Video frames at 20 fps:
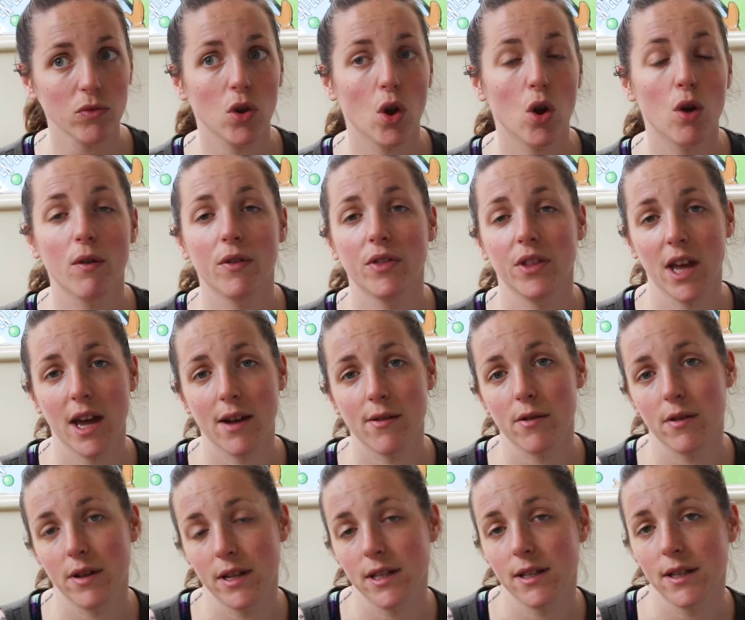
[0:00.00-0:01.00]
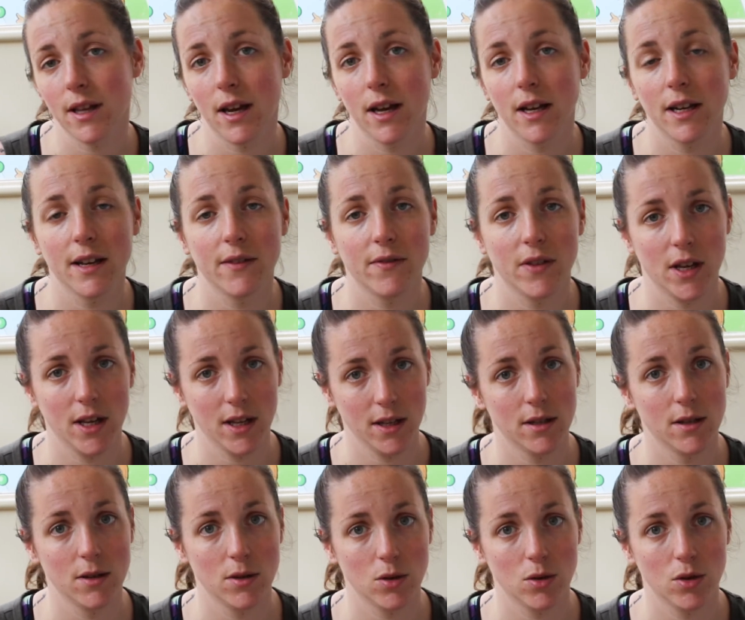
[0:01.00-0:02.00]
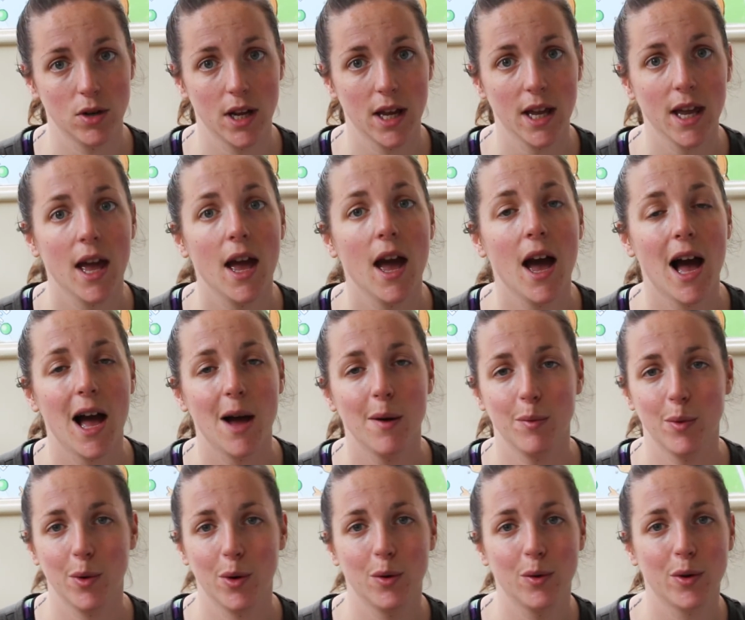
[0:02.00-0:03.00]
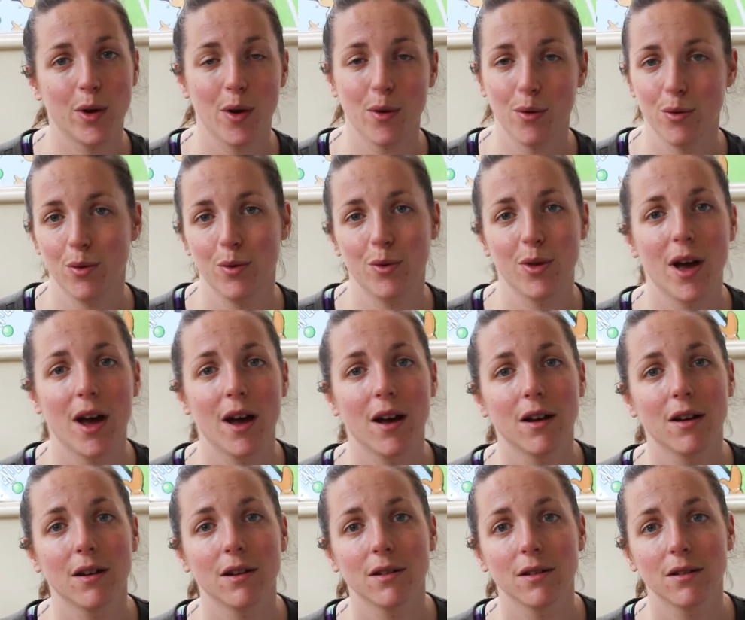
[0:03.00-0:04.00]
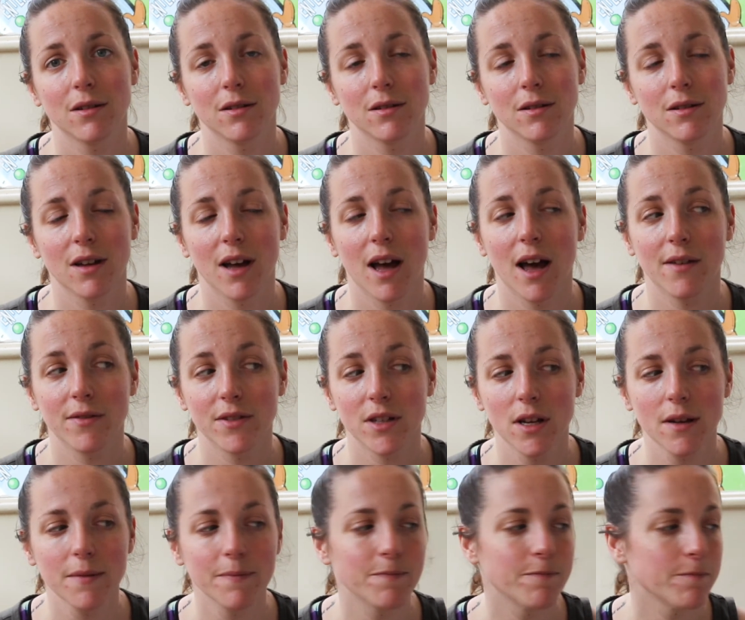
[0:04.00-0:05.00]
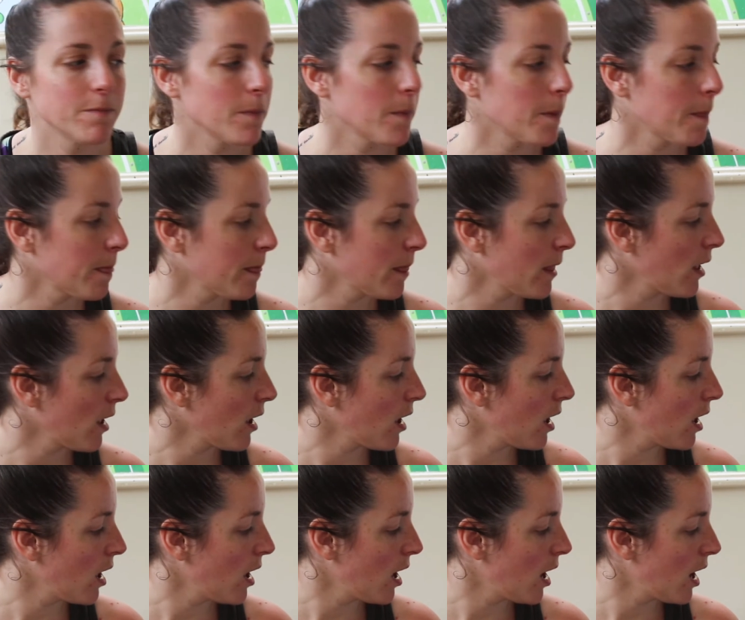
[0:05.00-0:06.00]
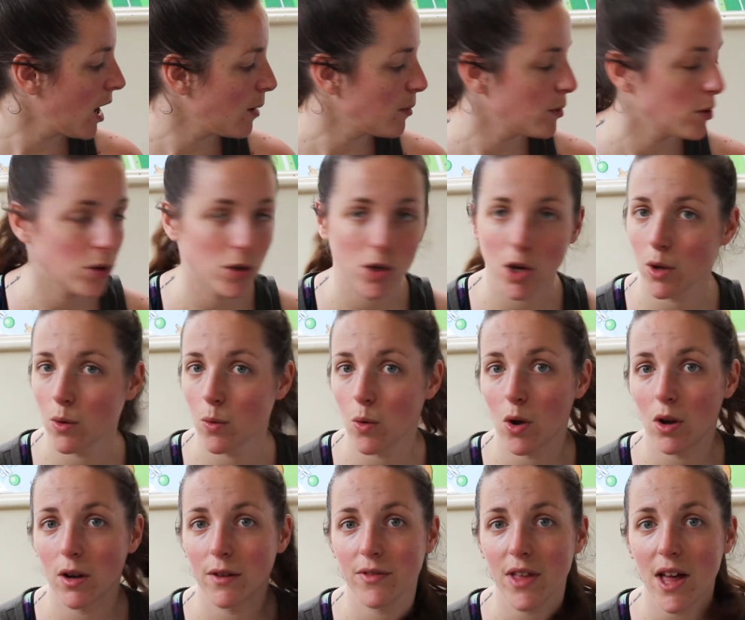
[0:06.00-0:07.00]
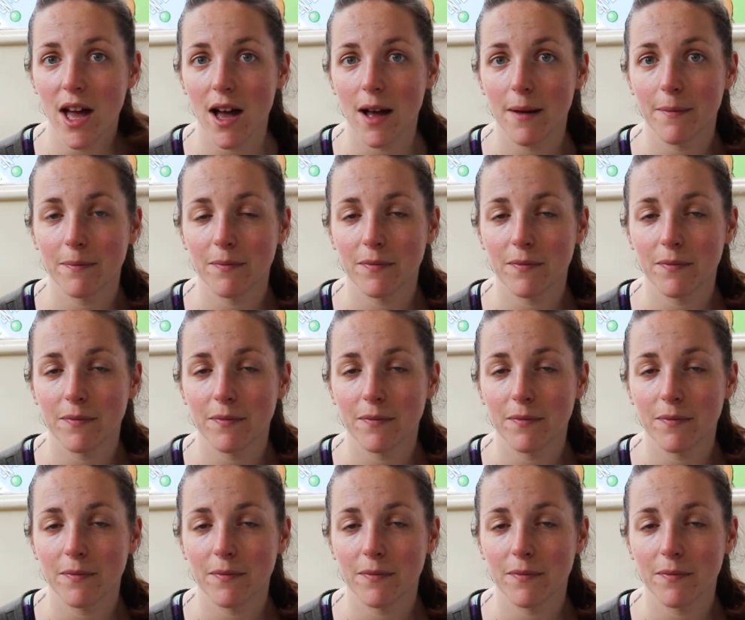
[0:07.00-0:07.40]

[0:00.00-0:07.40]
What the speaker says: or on the area inside if it isn't sunny. I will go through that after. I will show you all of that.